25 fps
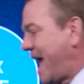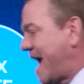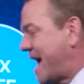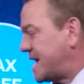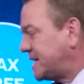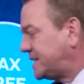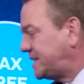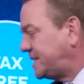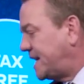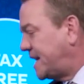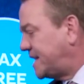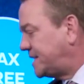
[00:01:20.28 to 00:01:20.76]

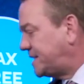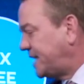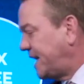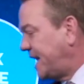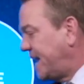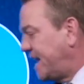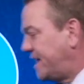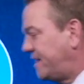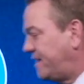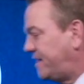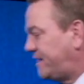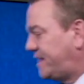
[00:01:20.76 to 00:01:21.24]
assets
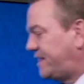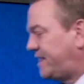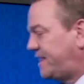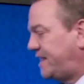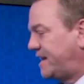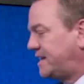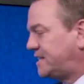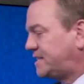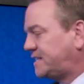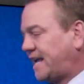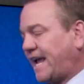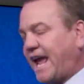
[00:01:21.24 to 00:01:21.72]
in
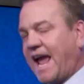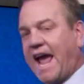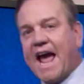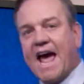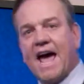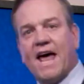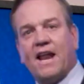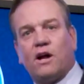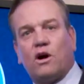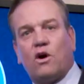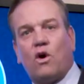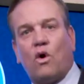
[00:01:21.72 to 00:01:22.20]
this
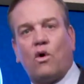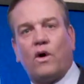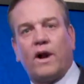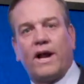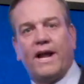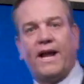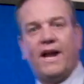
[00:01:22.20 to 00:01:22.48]
category